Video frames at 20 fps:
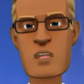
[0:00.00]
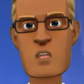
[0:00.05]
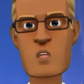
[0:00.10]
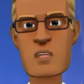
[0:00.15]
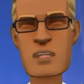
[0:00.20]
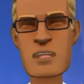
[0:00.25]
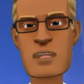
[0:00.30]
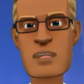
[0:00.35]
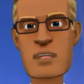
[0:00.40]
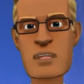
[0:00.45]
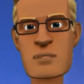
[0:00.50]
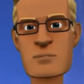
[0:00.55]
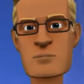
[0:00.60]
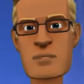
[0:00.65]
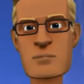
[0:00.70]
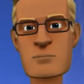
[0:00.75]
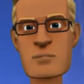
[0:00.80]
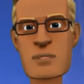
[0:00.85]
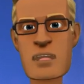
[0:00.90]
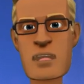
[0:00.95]
on whether
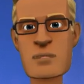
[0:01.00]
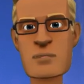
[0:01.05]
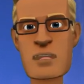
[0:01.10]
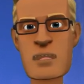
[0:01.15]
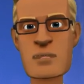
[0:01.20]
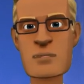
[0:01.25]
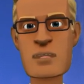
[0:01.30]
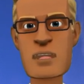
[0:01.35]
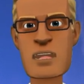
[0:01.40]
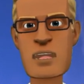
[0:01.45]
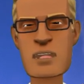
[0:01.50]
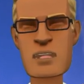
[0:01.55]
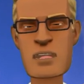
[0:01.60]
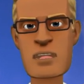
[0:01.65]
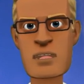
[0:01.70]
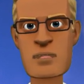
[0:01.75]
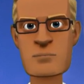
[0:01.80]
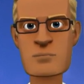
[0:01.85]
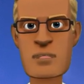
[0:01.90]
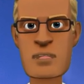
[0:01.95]
we believe God
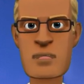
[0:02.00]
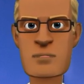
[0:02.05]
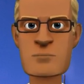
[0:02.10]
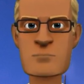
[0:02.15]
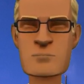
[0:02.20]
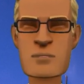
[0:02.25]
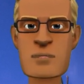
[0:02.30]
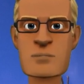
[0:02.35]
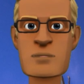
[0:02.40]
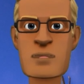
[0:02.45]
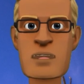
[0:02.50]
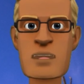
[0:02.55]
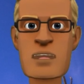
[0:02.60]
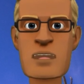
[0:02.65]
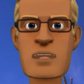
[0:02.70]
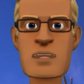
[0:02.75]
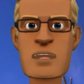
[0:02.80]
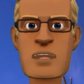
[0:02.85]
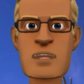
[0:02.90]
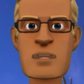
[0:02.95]
or not when He
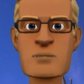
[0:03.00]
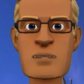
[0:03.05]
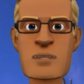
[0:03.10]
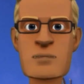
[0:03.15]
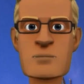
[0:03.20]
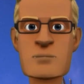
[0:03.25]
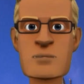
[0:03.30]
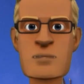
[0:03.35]
says that